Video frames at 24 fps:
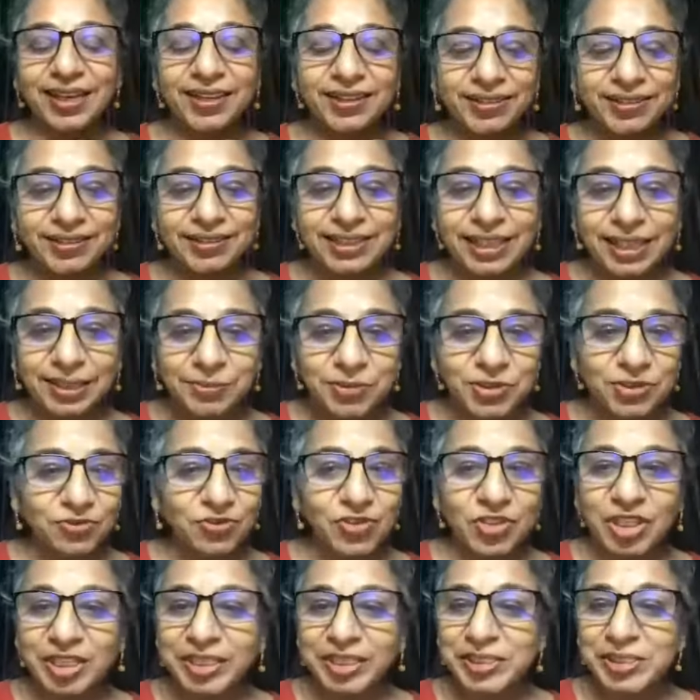types of
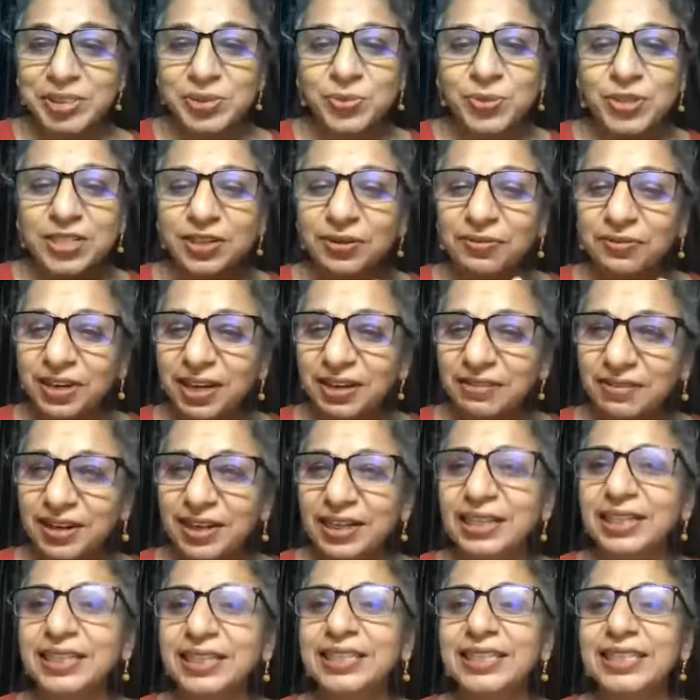toys which are very very
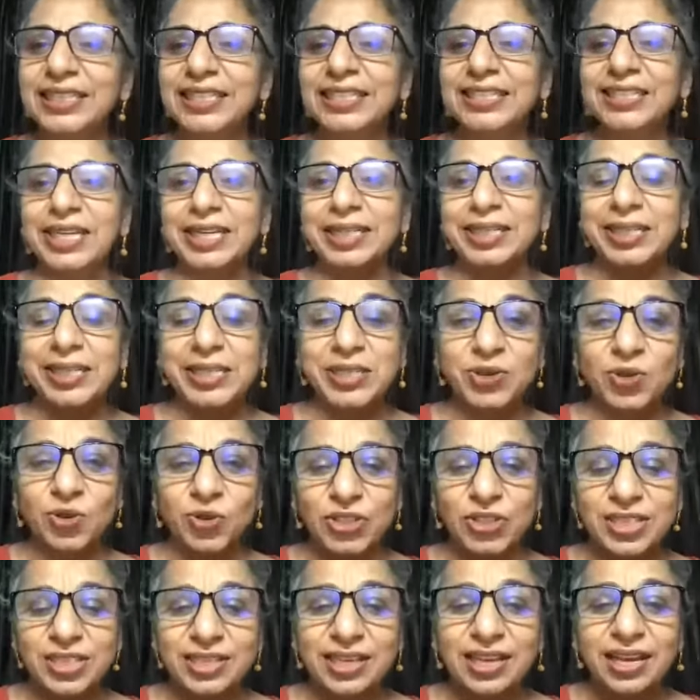girly
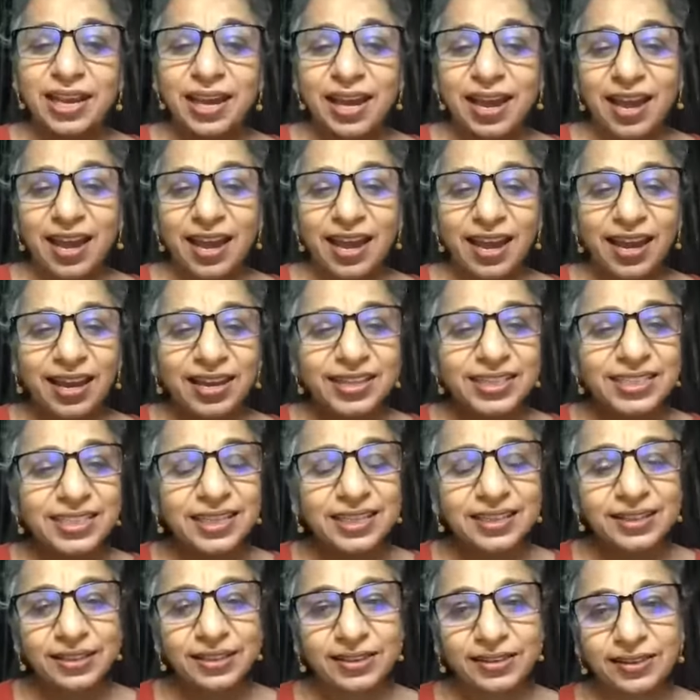toys, and
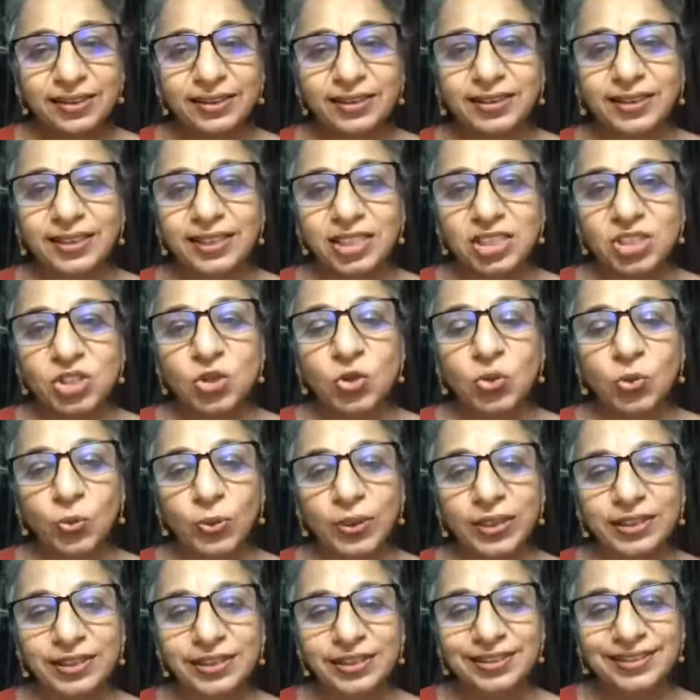the kids who were
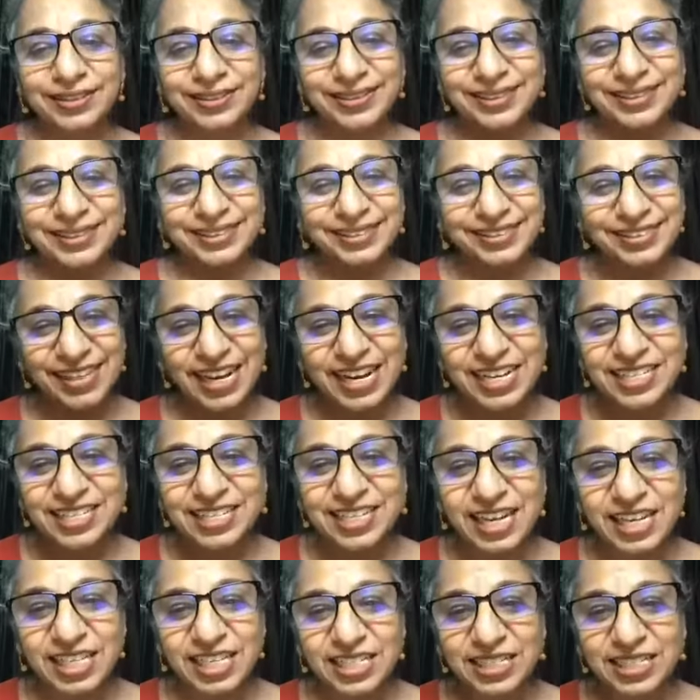dressed
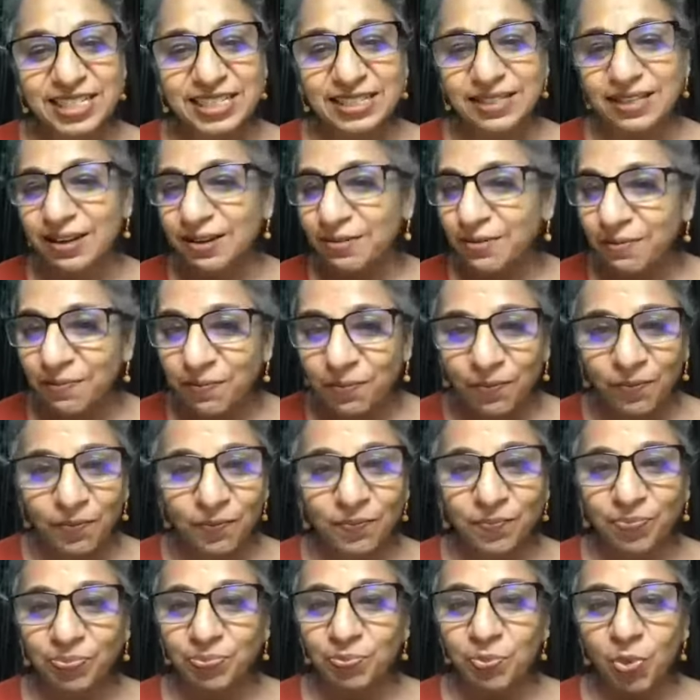as
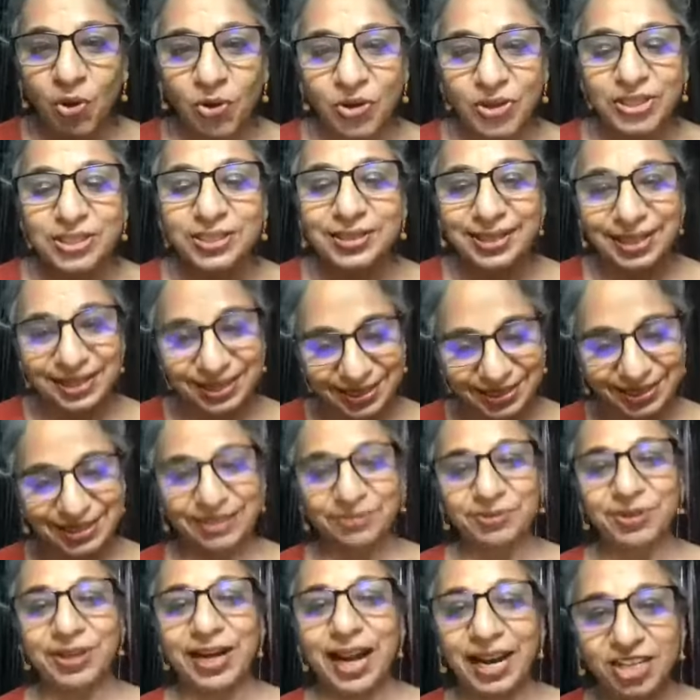boys, that they
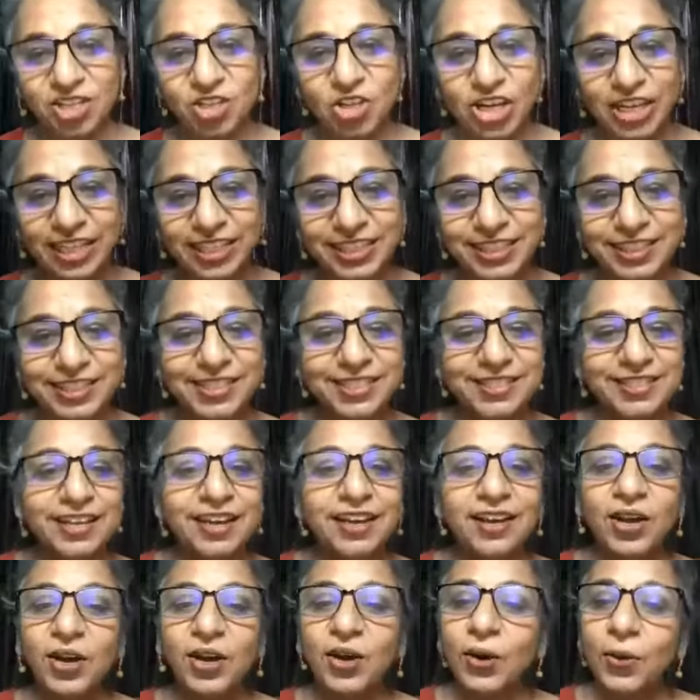were actually girls,
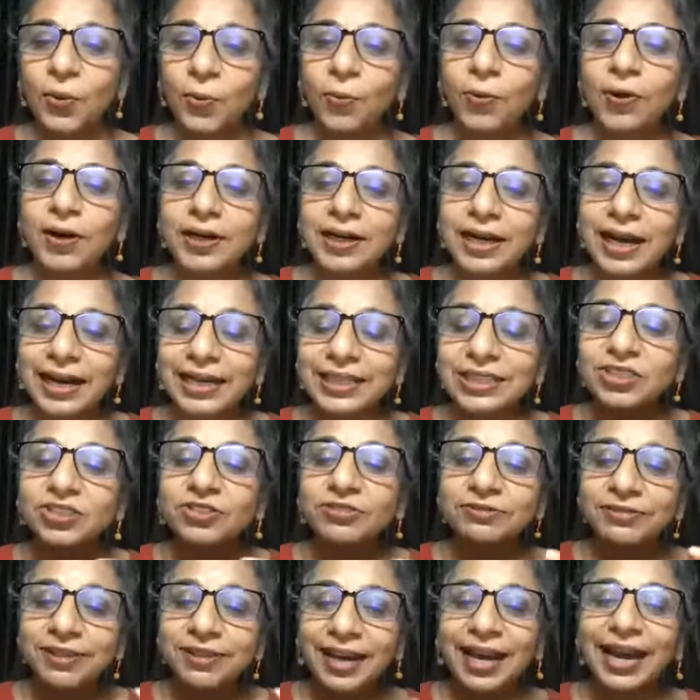were kind
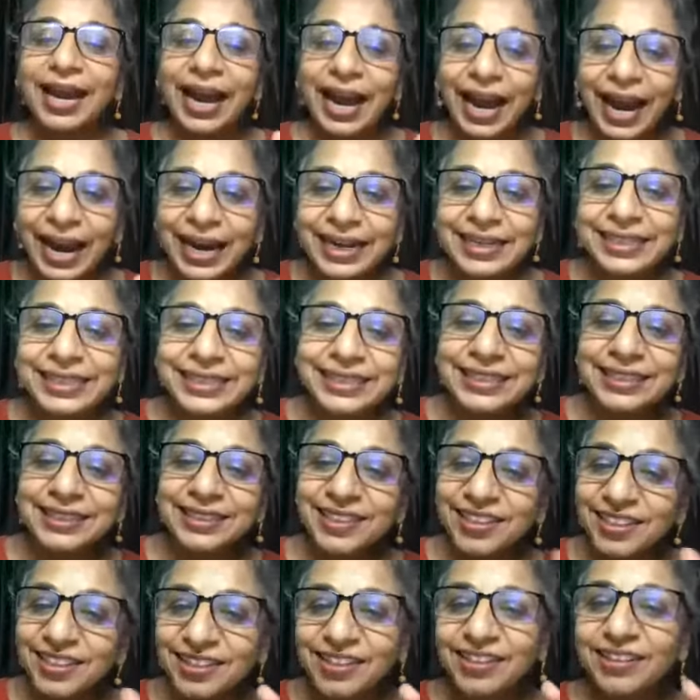of handled
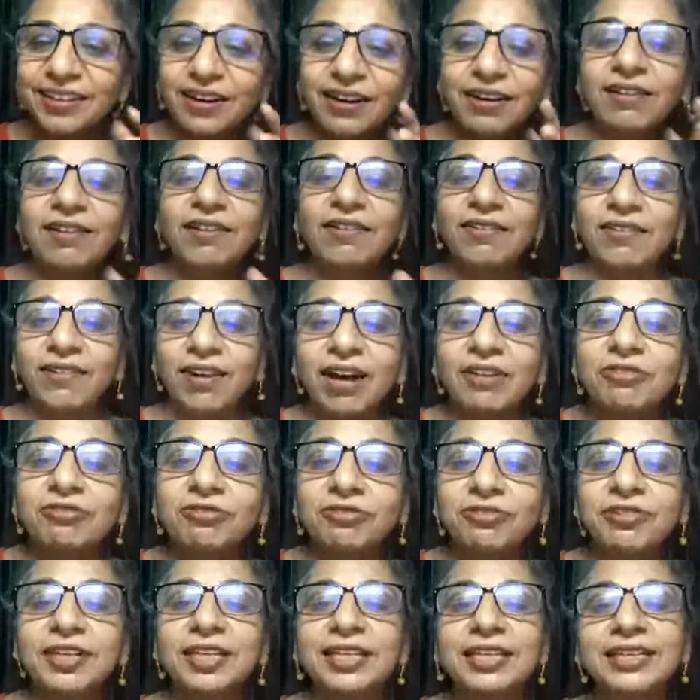a little
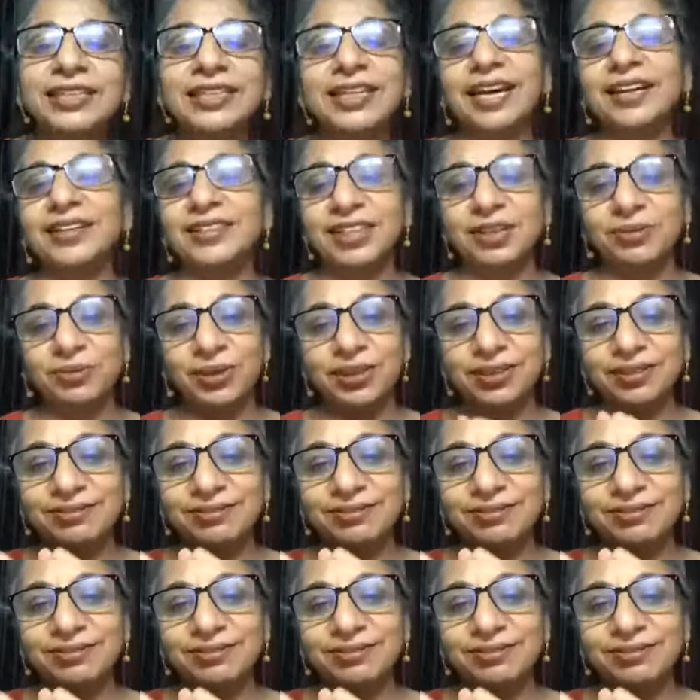roughly, and they were